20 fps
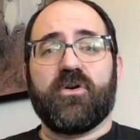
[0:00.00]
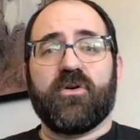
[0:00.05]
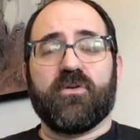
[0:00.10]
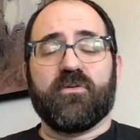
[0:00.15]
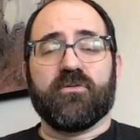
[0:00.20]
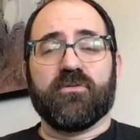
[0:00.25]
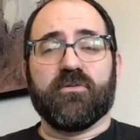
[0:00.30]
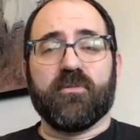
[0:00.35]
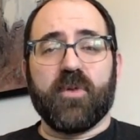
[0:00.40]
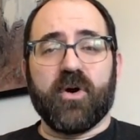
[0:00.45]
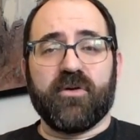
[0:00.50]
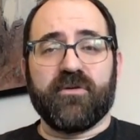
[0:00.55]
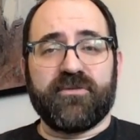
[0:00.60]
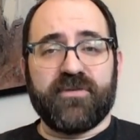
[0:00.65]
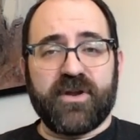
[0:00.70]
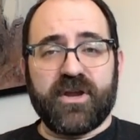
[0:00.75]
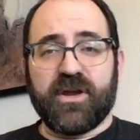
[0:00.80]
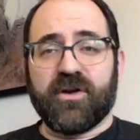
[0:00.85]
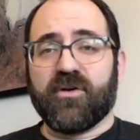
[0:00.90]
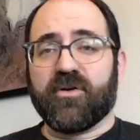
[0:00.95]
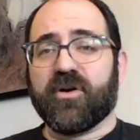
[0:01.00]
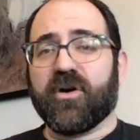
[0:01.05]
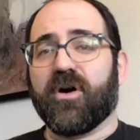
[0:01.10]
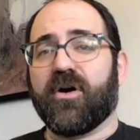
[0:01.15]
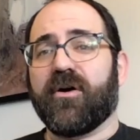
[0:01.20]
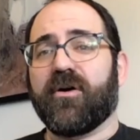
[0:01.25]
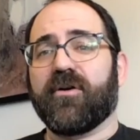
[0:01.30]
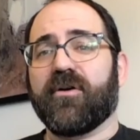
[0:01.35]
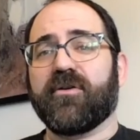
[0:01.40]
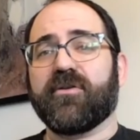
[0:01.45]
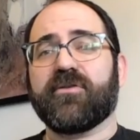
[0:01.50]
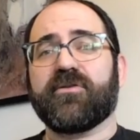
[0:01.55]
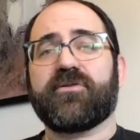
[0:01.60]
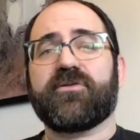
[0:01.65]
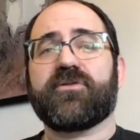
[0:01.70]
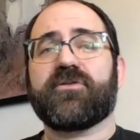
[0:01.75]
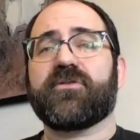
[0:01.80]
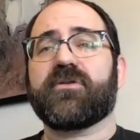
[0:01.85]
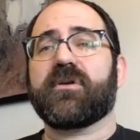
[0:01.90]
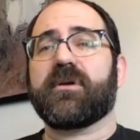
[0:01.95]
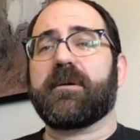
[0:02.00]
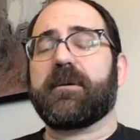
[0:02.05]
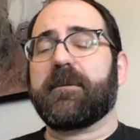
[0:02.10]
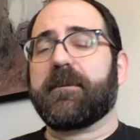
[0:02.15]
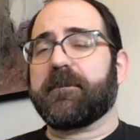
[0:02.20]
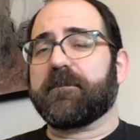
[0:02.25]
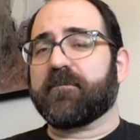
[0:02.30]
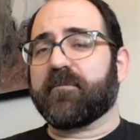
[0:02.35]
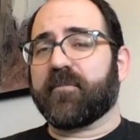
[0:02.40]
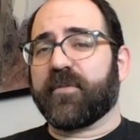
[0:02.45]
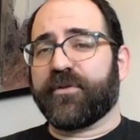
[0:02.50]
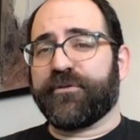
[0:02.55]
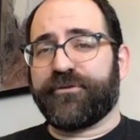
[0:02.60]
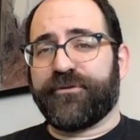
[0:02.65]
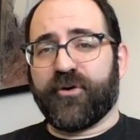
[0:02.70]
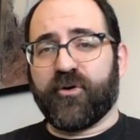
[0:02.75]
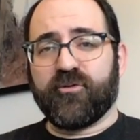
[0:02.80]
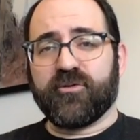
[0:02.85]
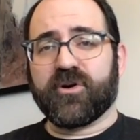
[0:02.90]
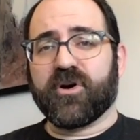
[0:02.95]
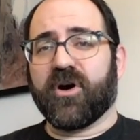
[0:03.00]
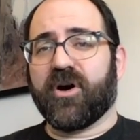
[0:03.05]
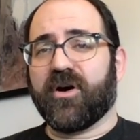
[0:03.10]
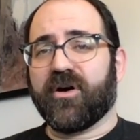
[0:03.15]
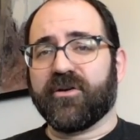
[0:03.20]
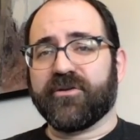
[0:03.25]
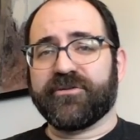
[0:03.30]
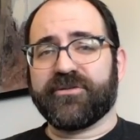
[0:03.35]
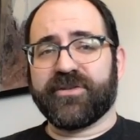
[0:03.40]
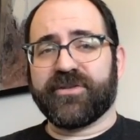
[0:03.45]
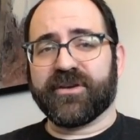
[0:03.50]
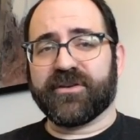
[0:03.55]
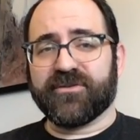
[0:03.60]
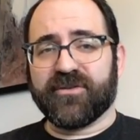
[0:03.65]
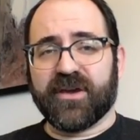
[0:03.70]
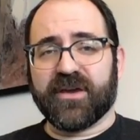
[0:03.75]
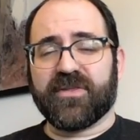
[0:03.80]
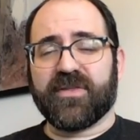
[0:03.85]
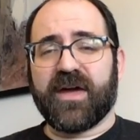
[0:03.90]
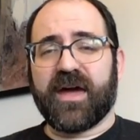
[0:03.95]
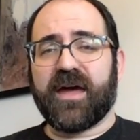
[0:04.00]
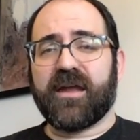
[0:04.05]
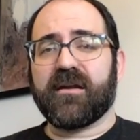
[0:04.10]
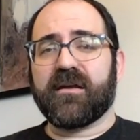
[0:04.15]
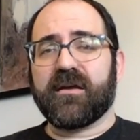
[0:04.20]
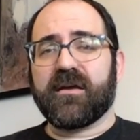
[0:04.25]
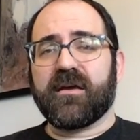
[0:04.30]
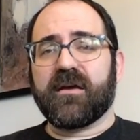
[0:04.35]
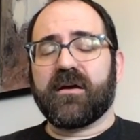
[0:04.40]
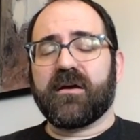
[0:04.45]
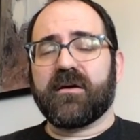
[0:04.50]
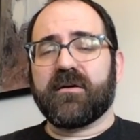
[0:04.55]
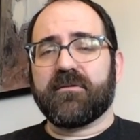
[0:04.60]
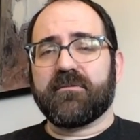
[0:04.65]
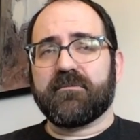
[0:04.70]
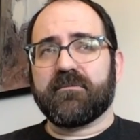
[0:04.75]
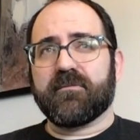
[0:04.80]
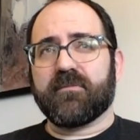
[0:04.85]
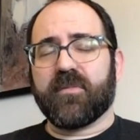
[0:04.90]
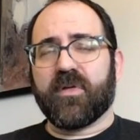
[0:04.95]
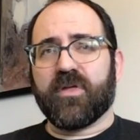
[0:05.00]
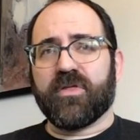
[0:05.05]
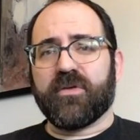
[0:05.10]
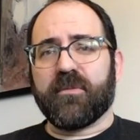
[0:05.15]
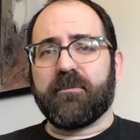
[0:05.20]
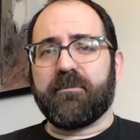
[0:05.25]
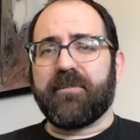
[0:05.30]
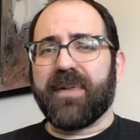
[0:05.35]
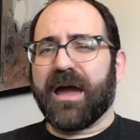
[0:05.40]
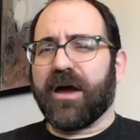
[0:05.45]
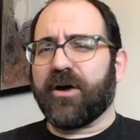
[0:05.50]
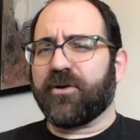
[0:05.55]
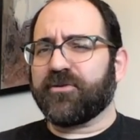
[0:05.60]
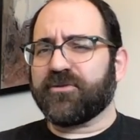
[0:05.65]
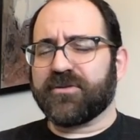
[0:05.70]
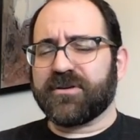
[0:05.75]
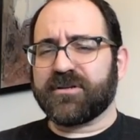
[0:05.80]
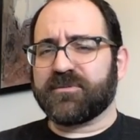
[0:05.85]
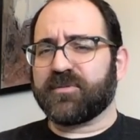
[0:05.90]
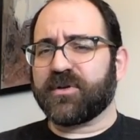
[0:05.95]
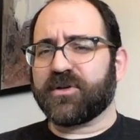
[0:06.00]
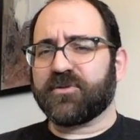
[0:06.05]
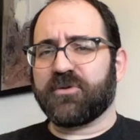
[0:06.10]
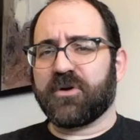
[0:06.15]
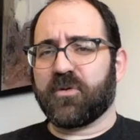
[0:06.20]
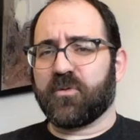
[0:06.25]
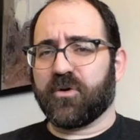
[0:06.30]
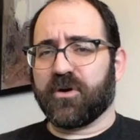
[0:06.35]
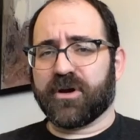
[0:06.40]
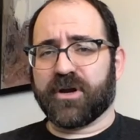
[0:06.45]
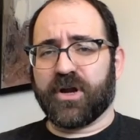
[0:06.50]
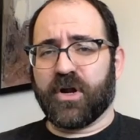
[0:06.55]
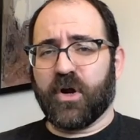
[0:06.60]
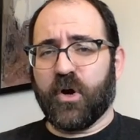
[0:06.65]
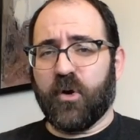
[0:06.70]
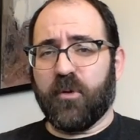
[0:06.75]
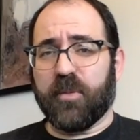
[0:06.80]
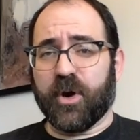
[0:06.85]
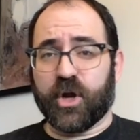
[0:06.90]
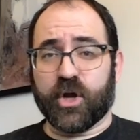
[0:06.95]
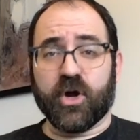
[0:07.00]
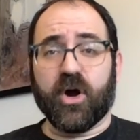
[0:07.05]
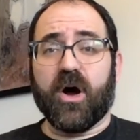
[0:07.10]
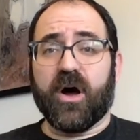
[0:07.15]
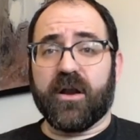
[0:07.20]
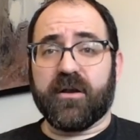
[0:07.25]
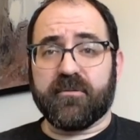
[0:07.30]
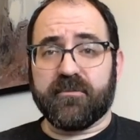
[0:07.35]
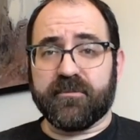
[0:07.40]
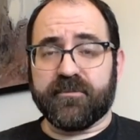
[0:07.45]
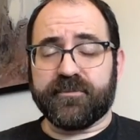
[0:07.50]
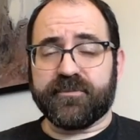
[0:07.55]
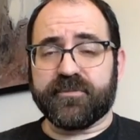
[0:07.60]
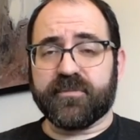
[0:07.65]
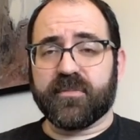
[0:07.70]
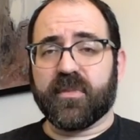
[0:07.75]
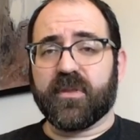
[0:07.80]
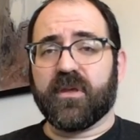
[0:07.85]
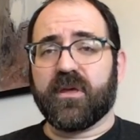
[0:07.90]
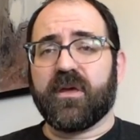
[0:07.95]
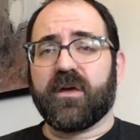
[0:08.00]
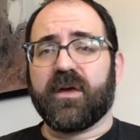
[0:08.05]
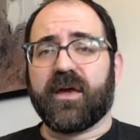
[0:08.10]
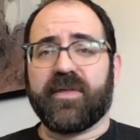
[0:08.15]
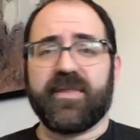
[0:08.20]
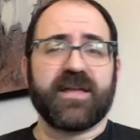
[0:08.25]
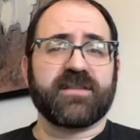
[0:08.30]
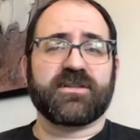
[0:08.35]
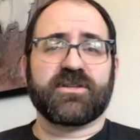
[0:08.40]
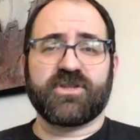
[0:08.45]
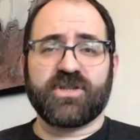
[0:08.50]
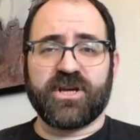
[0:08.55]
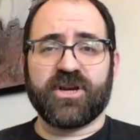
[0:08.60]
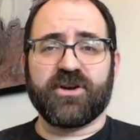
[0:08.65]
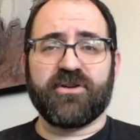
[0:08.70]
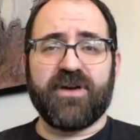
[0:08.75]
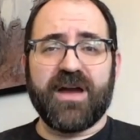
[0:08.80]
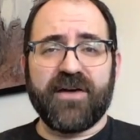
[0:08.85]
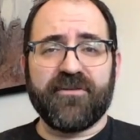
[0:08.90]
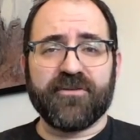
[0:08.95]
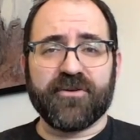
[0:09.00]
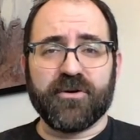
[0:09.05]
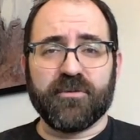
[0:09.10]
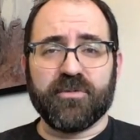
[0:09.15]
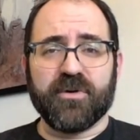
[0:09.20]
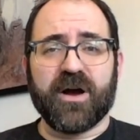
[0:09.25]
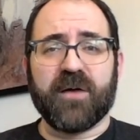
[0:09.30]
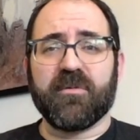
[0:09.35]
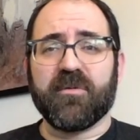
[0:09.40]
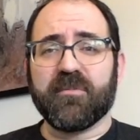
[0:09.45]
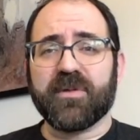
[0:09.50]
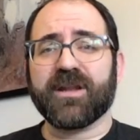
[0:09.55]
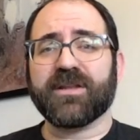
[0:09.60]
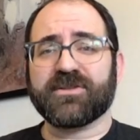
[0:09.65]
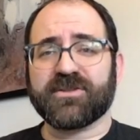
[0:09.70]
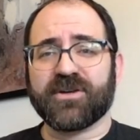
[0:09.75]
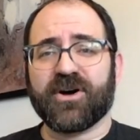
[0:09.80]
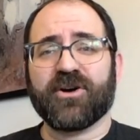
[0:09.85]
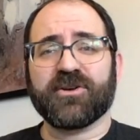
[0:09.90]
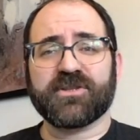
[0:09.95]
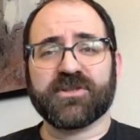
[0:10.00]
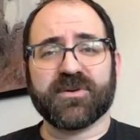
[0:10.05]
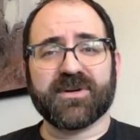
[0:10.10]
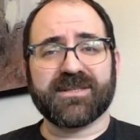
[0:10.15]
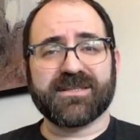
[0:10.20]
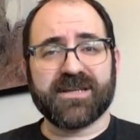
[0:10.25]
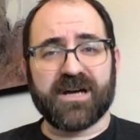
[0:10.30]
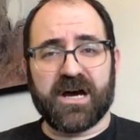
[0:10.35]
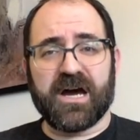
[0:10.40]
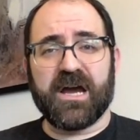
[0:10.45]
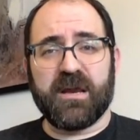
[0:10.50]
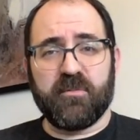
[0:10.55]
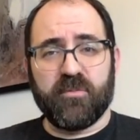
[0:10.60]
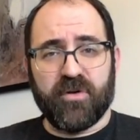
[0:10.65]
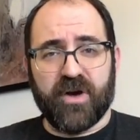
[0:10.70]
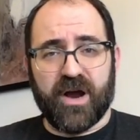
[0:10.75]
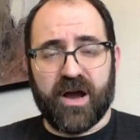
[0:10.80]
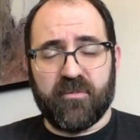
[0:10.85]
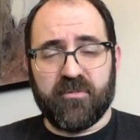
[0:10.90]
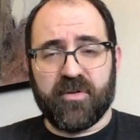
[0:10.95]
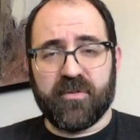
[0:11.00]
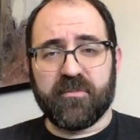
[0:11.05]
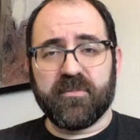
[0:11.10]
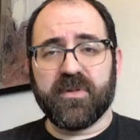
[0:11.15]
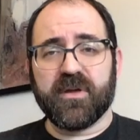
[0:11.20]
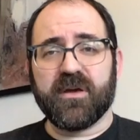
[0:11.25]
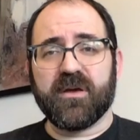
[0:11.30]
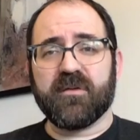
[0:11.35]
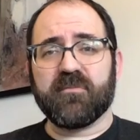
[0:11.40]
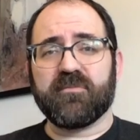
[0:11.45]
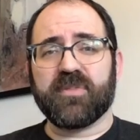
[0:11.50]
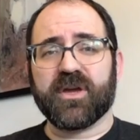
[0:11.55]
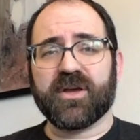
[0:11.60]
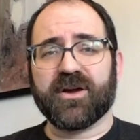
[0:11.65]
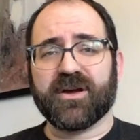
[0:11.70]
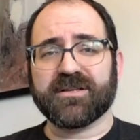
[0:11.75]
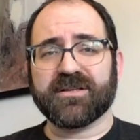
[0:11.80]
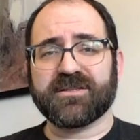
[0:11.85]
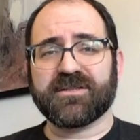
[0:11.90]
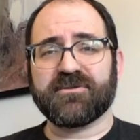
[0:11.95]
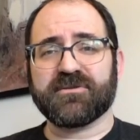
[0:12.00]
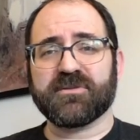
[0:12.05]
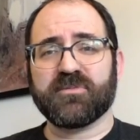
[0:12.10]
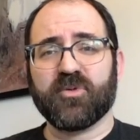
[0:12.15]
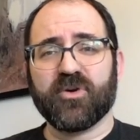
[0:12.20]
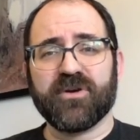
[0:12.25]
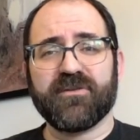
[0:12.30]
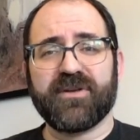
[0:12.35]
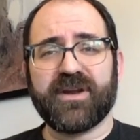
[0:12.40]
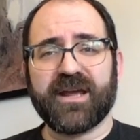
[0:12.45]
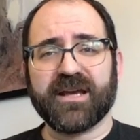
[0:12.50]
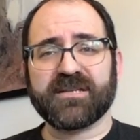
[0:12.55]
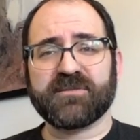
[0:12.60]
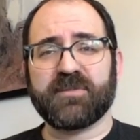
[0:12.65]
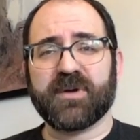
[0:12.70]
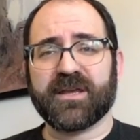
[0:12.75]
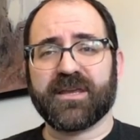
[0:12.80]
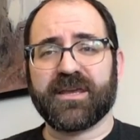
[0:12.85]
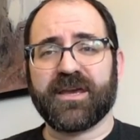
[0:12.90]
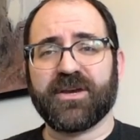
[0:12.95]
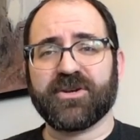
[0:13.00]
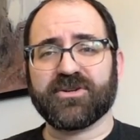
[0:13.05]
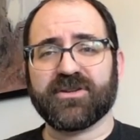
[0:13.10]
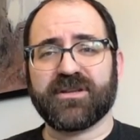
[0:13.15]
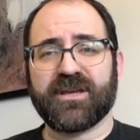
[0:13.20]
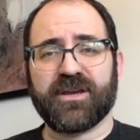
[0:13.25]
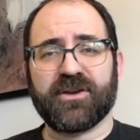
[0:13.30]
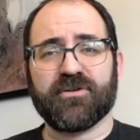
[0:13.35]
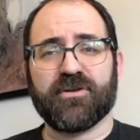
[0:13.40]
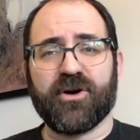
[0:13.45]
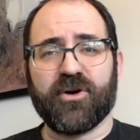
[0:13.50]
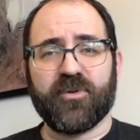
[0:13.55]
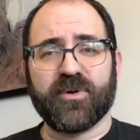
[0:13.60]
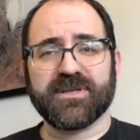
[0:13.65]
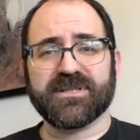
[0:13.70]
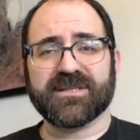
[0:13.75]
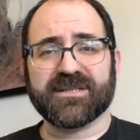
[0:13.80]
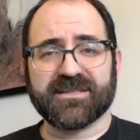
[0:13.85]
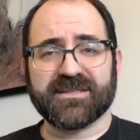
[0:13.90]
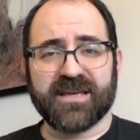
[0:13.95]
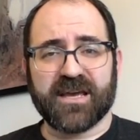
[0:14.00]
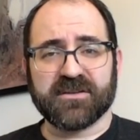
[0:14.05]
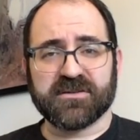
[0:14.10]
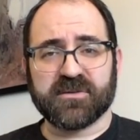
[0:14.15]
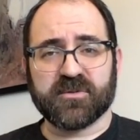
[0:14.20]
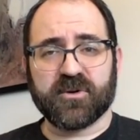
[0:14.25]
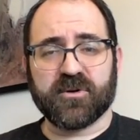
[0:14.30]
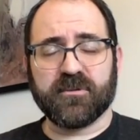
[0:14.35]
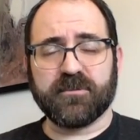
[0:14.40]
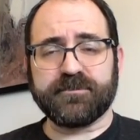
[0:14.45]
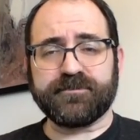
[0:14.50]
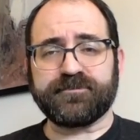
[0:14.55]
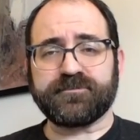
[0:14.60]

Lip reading: remote video calls, phone calls, things like that, the boundaries between work and home are gone. And that's a geographical problem, but it's also a time problem because there's more of an expectation that you're always accessible.